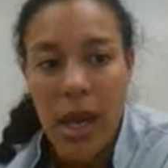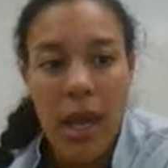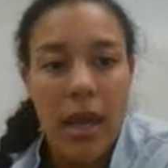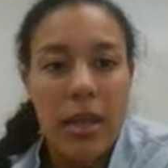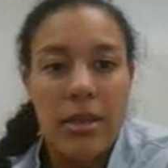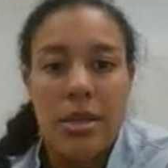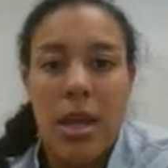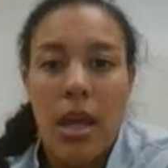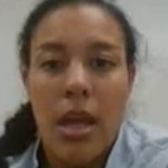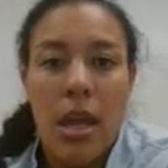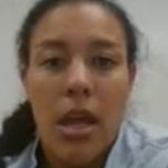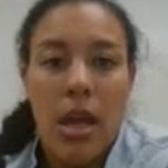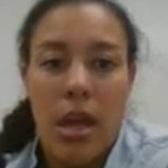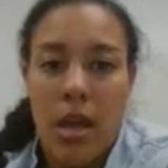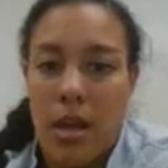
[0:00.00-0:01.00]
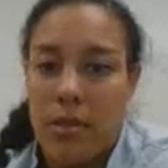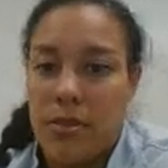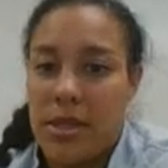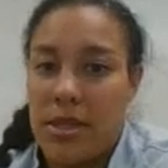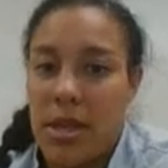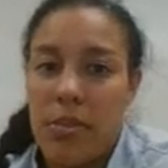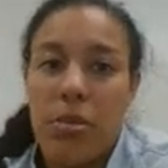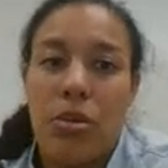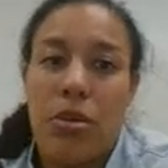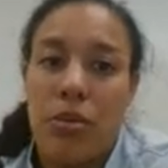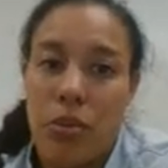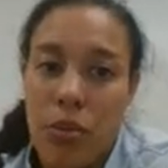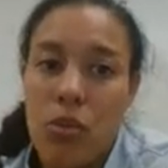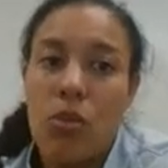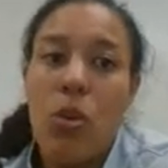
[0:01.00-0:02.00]
and zip
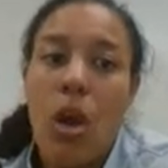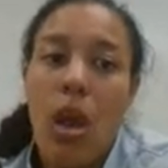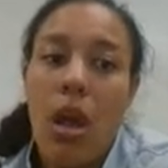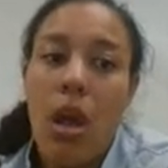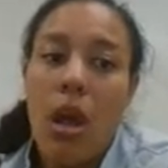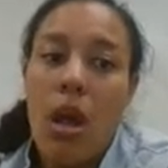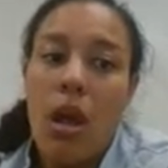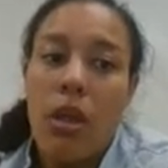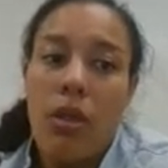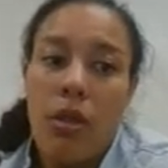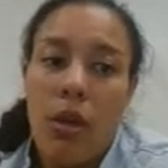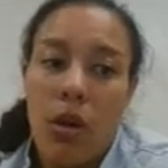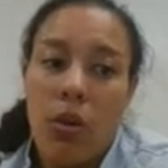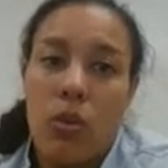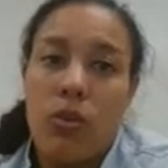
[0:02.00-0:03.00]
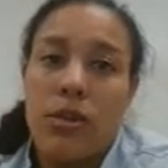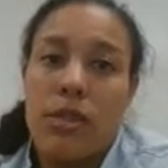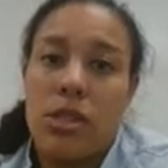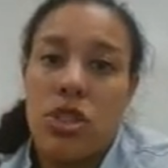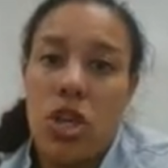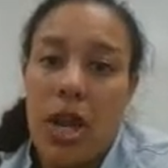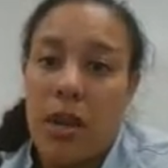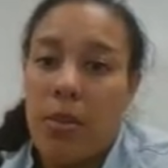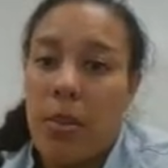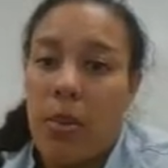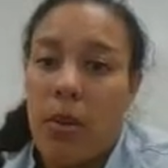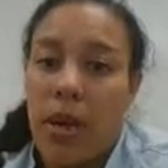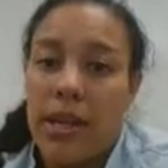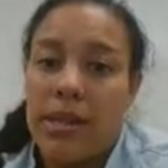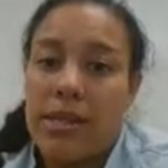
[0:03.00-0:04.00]
through those
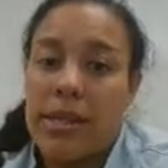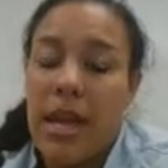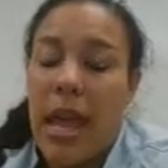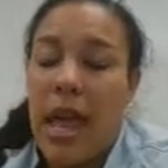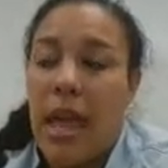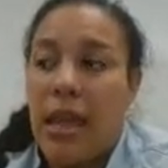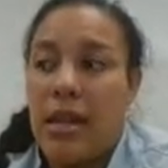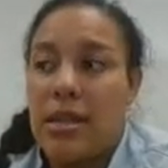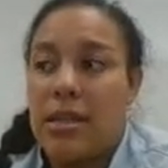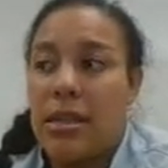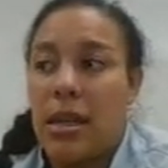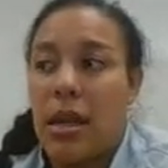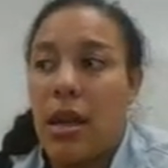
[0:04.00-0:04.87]
checkpoints and